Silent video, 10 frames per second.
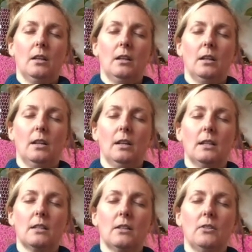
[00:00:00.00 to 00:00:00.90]
And as I
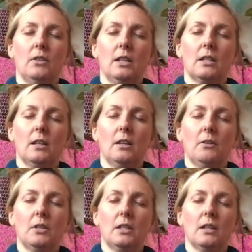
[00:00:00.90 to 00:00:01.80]
do this, I
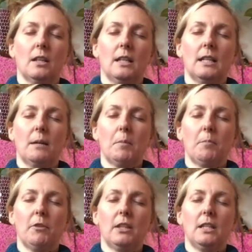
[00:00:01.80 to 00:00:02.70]
notice I can take my
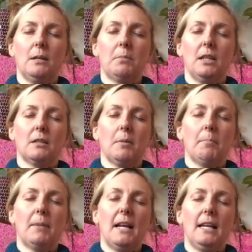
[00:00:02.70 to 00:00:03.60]
breath deeper into my
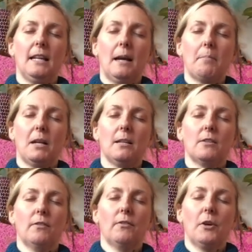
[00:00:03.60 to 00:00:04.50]
belly, that place of
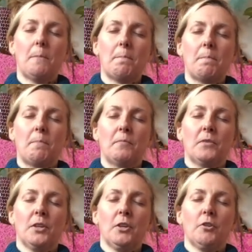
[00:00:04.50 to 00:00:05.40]

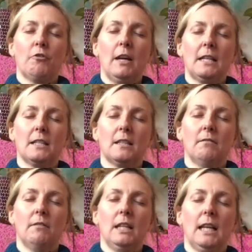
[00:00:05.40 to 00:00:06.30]
rest and
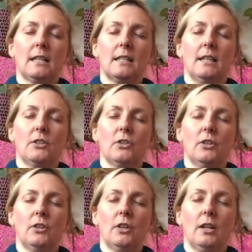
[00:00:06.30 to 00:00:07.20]
relaxation and
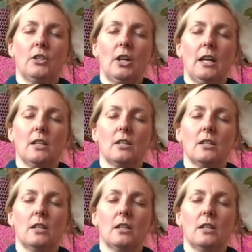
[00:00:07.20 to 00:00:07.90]
digest.